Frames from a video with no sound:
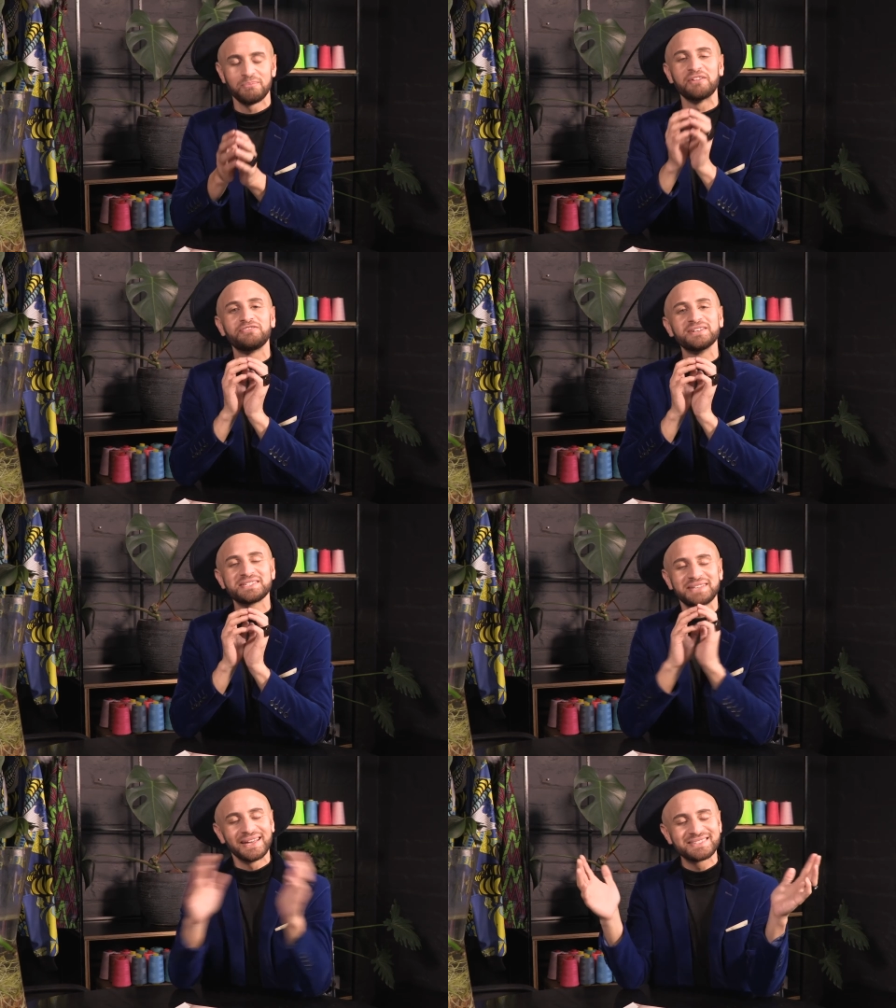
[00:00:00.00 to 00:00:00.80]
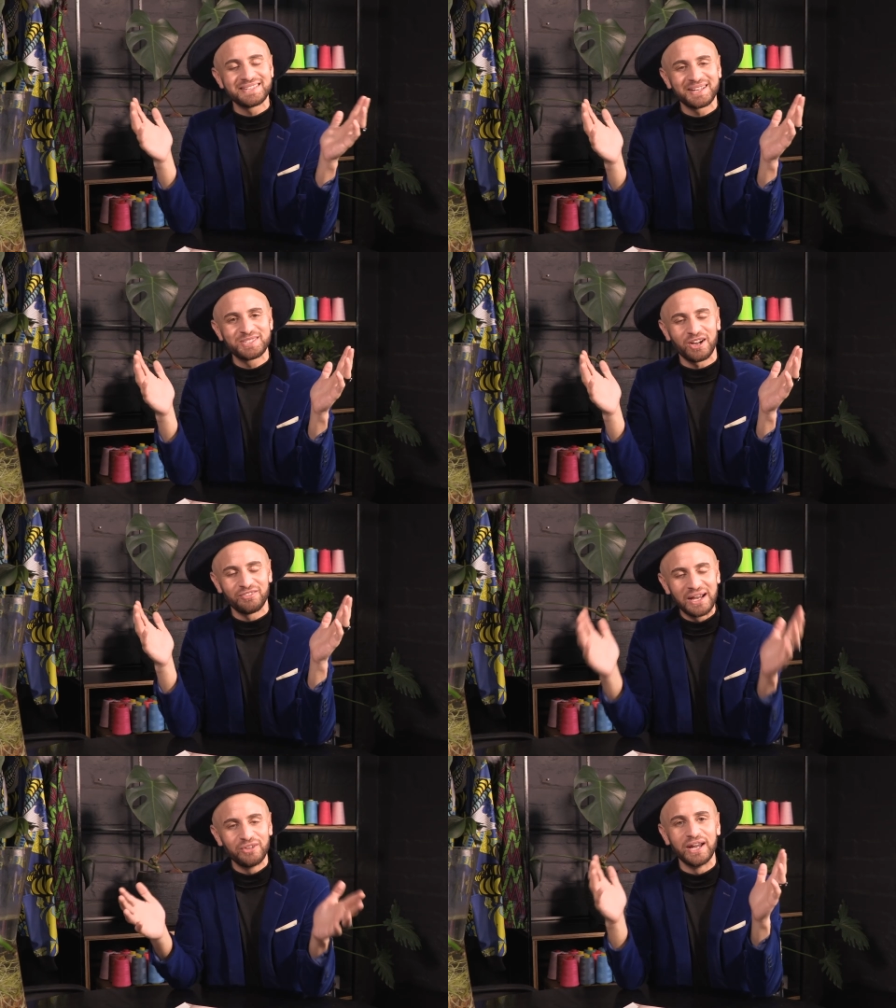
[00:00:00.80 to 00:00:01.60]
My first 10 seconds
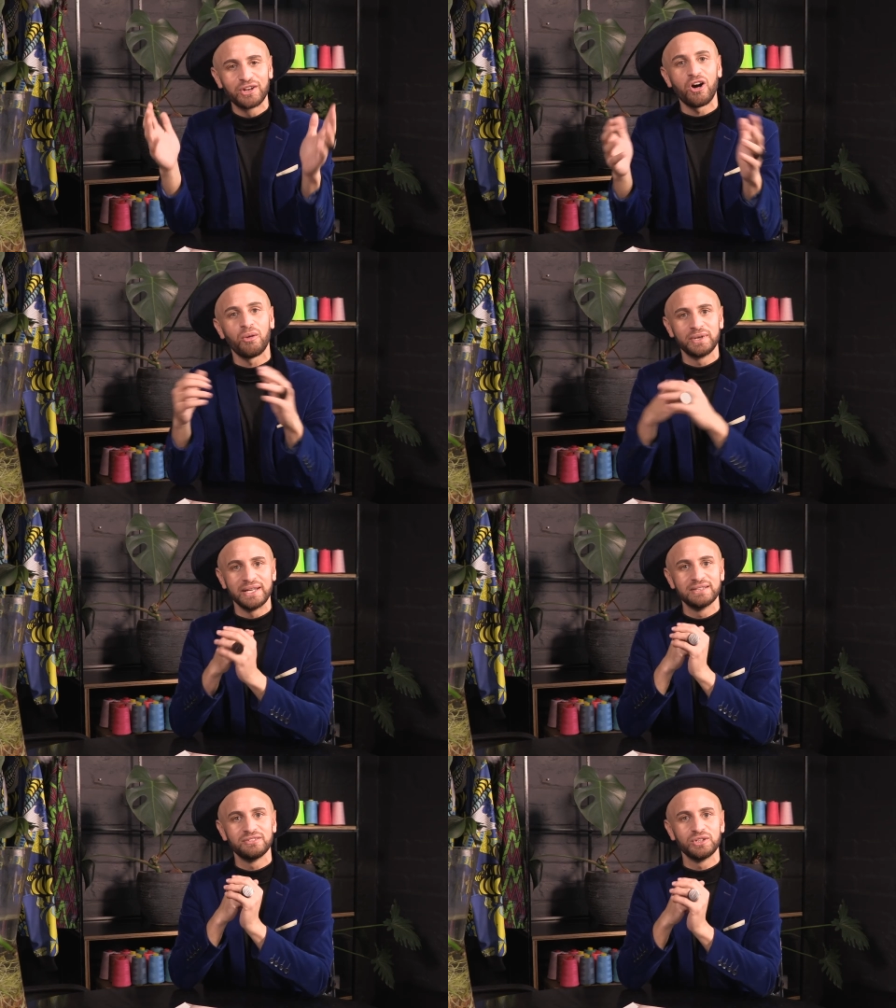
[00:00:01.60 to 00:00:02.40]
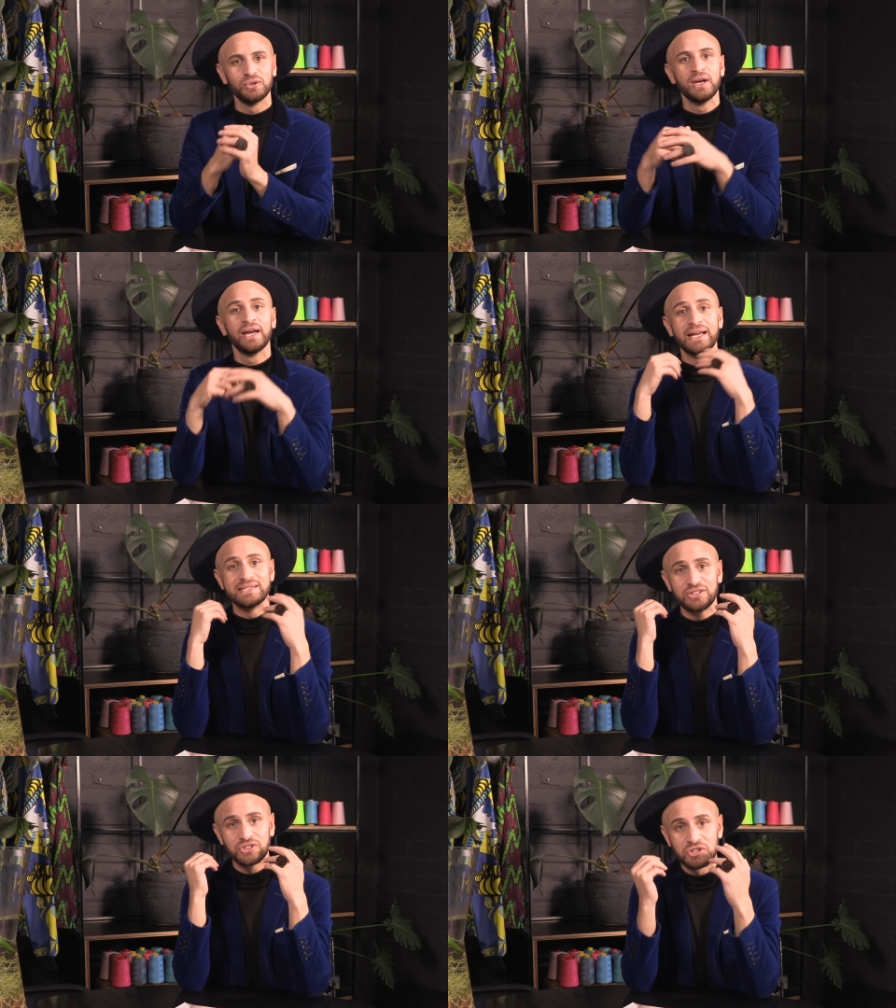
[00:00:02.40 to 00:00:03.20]
of a red carpet interview
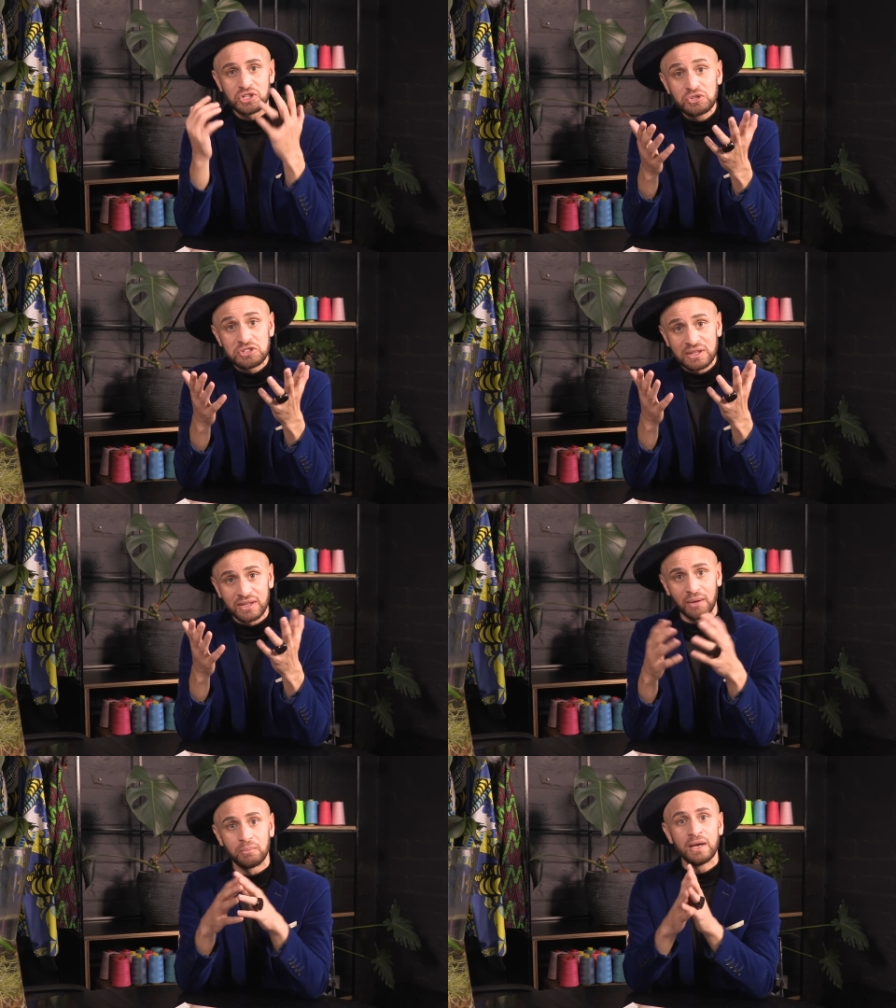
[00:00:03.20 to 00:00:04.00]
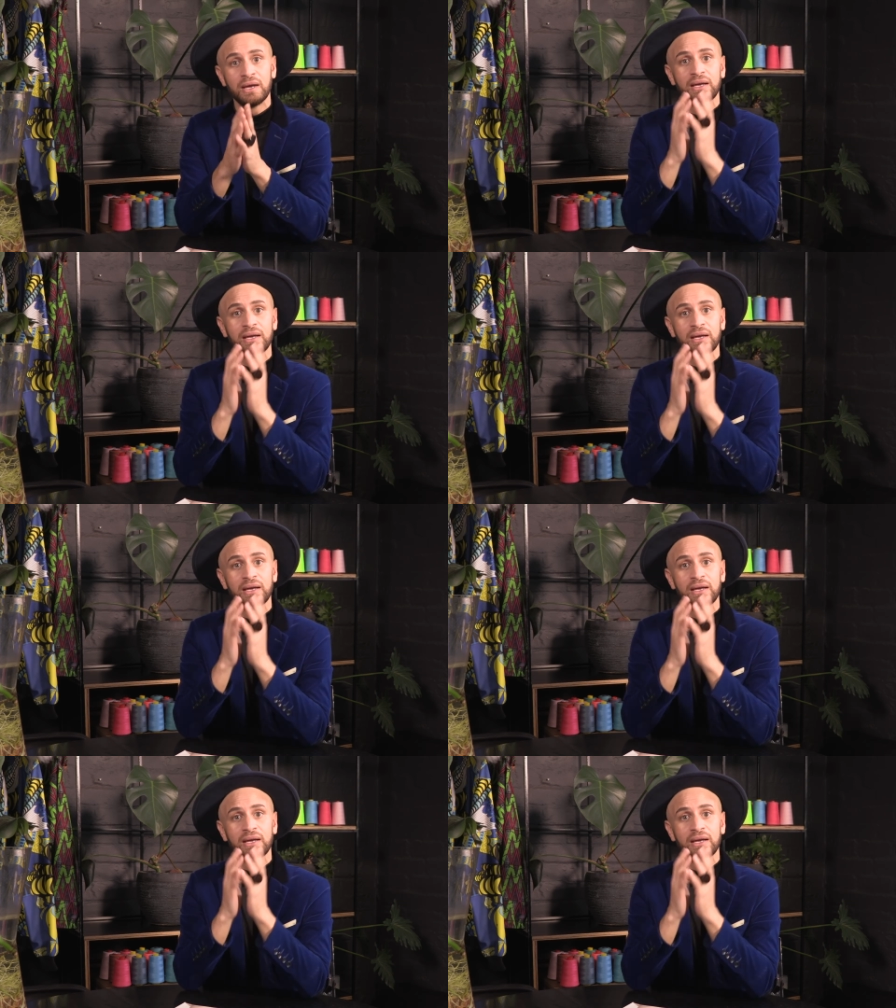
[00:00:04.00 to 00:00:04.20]
is introducing them,